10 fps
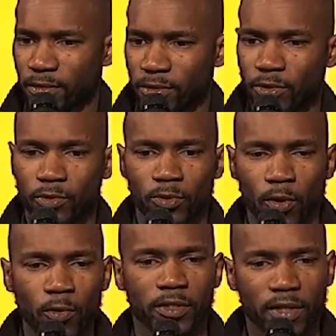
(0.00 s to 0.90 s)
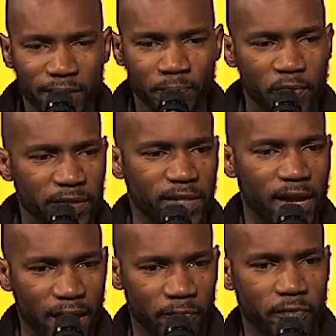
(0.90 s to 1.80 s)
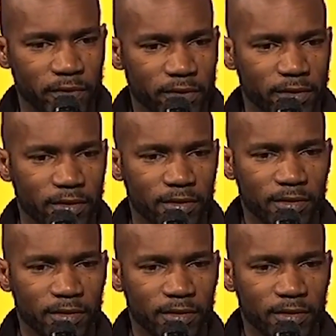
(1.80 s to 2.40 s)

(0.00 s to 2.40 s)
She's gonna do a whole another press conference.